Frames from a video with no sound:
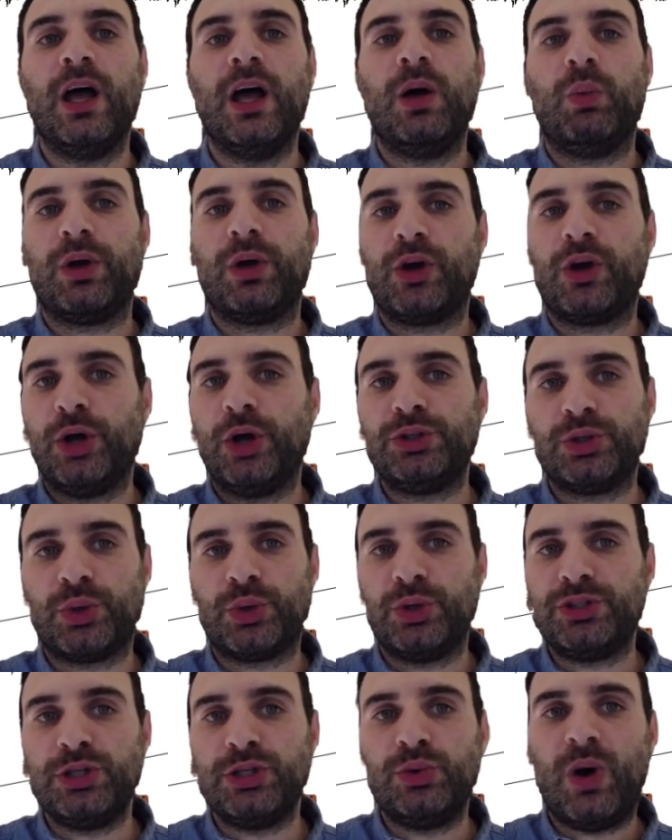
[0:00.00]
we're going to
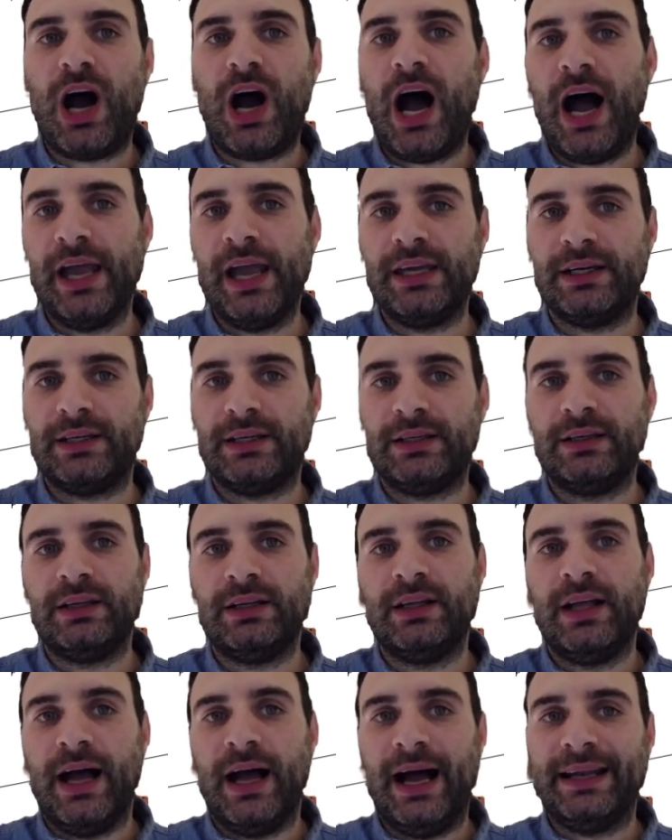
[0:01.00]
continue higher
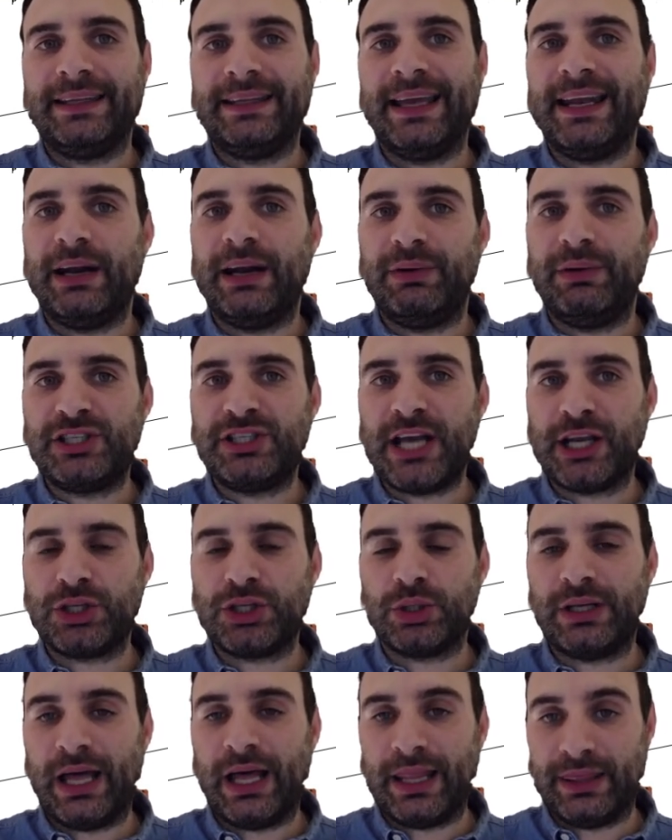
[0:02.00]
and get a
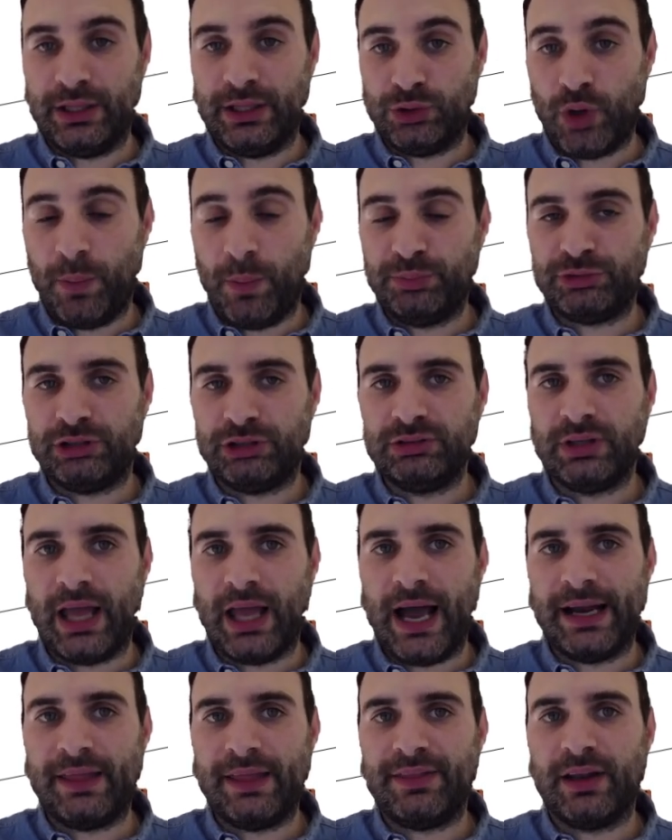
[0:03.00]
rejection at the top trend
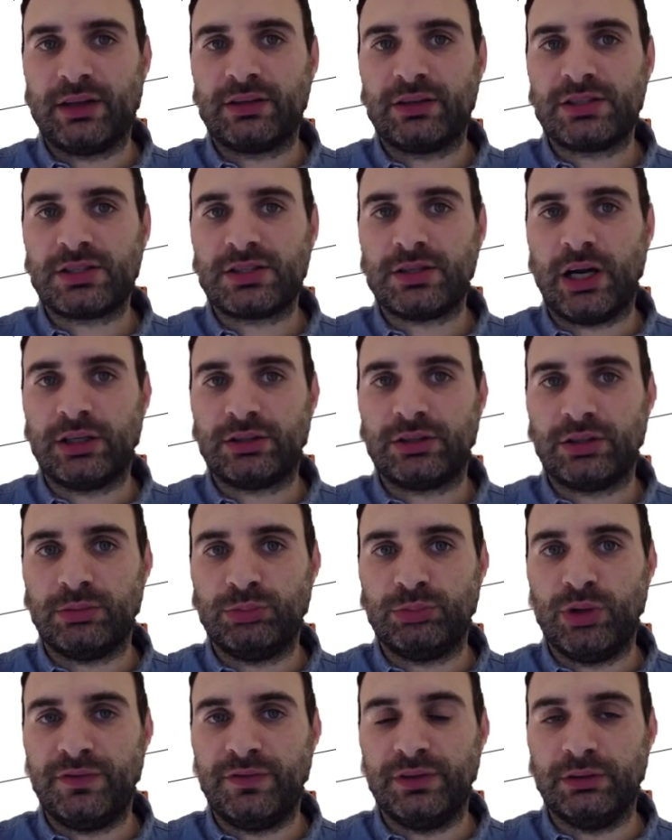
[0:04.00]
line and then start
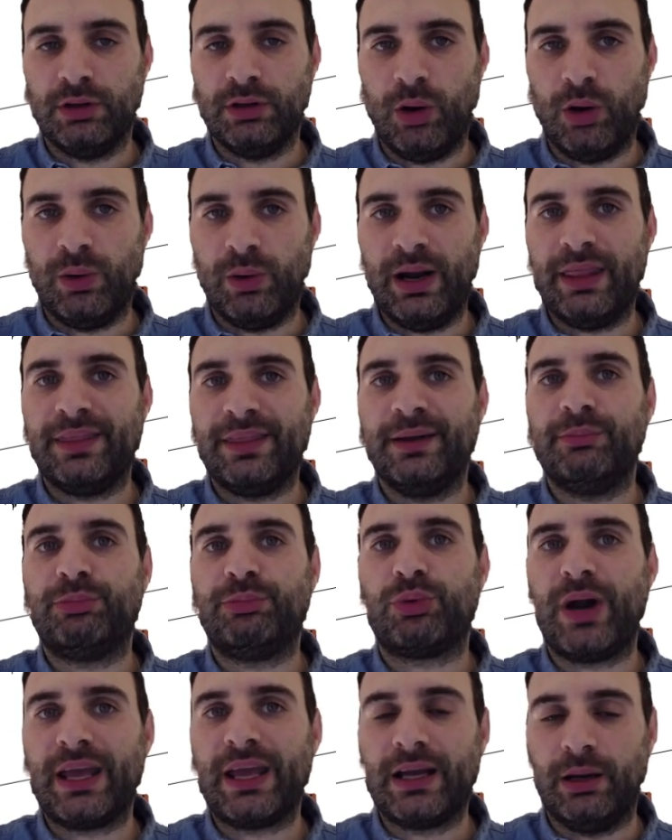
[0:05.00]
moving lower and then
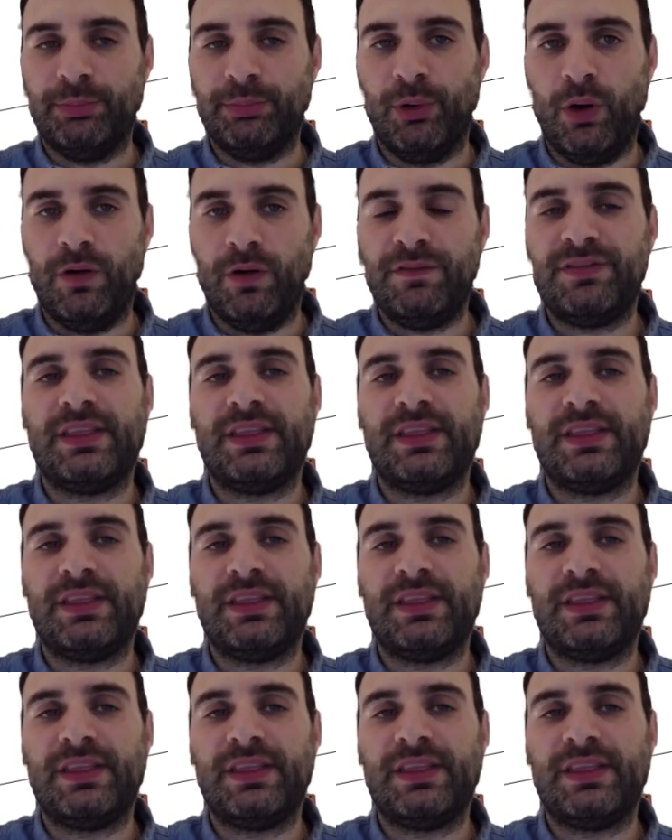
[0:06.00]
break above.